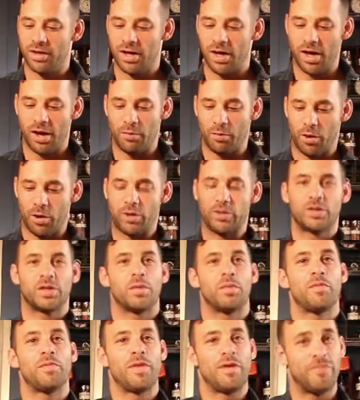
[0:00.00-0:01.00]
brought out
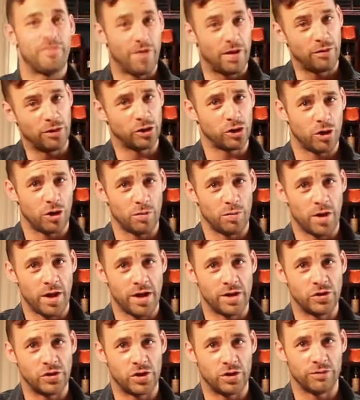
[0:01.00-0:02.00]
some of my favorite tart
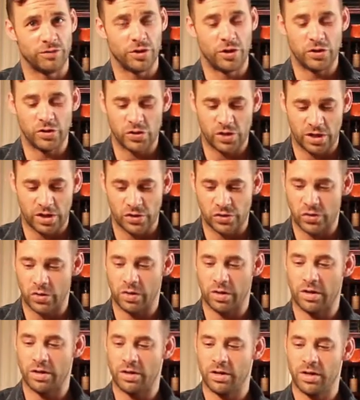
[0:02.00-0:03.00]
pans here for you to see, so
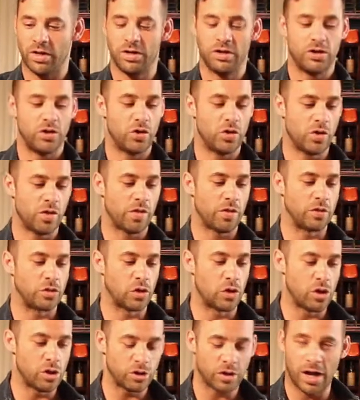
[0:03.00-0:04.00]
that you know that there's
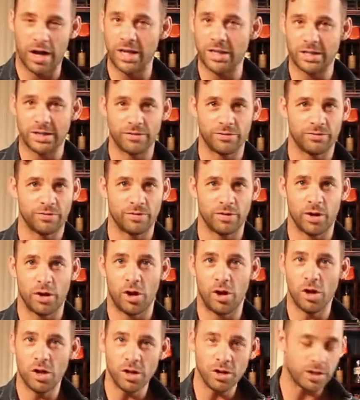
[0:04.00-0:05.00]
all kinds
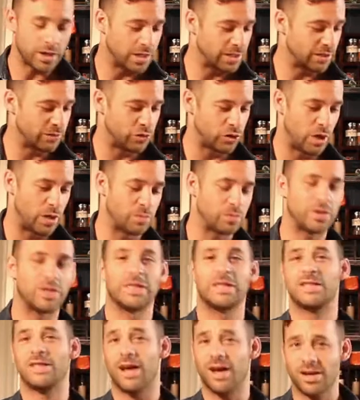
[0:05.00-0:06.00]
of shapes
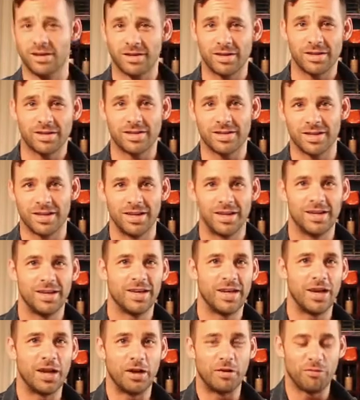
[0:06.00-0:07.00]
and sizes
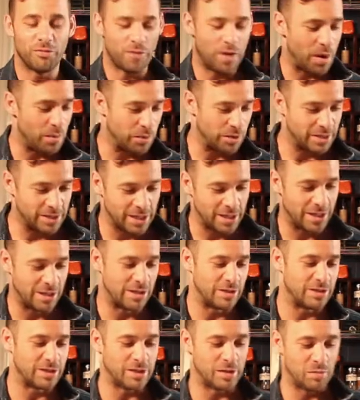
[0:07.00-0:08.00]
and fabulous
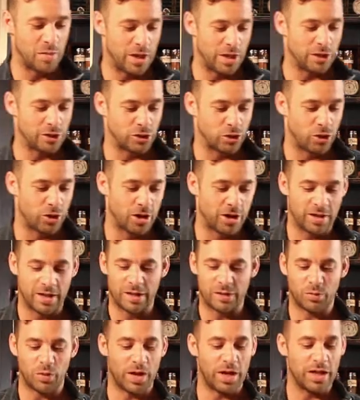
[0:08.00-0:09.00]
ideas to make a tart, and
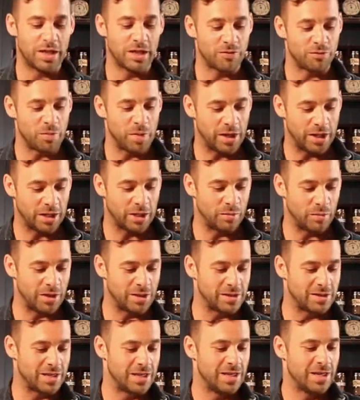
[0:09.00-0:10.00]
that's why I love making it,
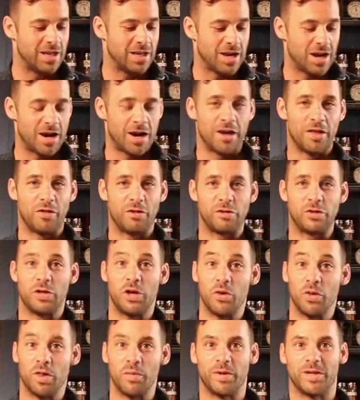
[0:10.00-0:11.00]
because there's
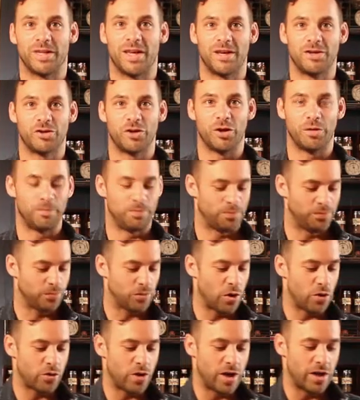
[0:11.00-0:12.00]
no limitation.
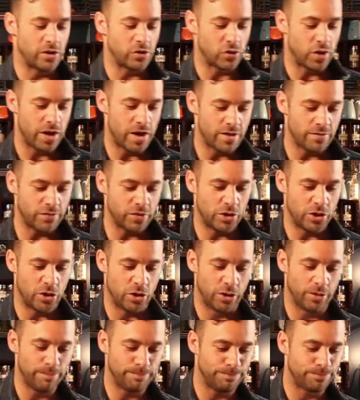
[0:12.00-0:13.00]
Okay, so I have
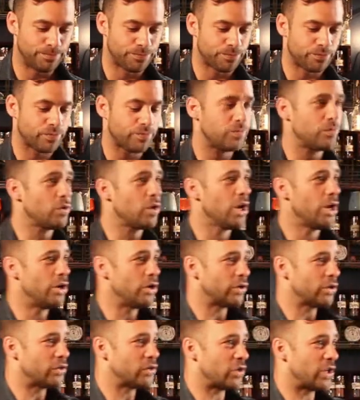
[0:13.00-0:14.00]
here, and
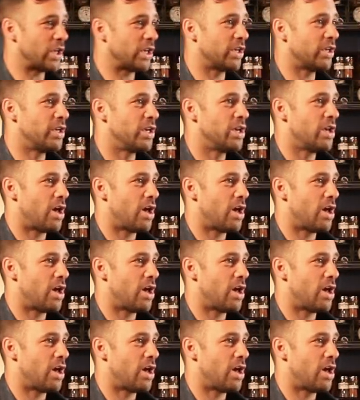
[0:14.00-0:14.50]
you can see